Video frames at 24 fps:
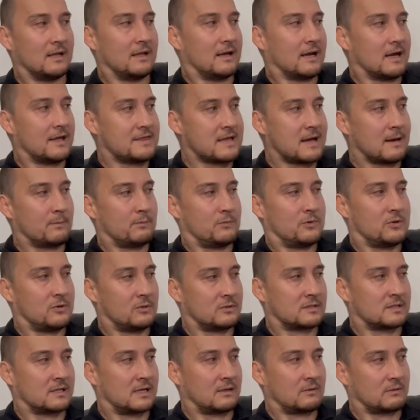and that
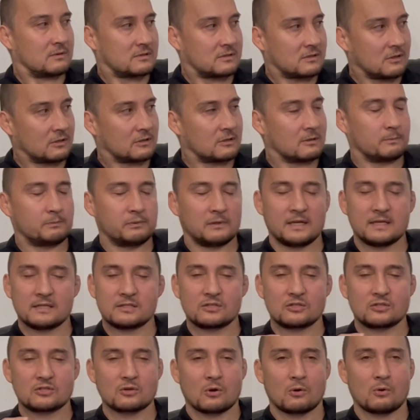music would start to play
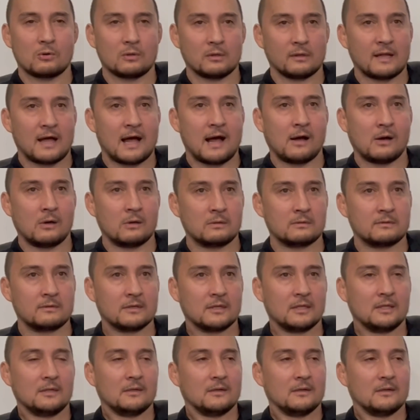so loud,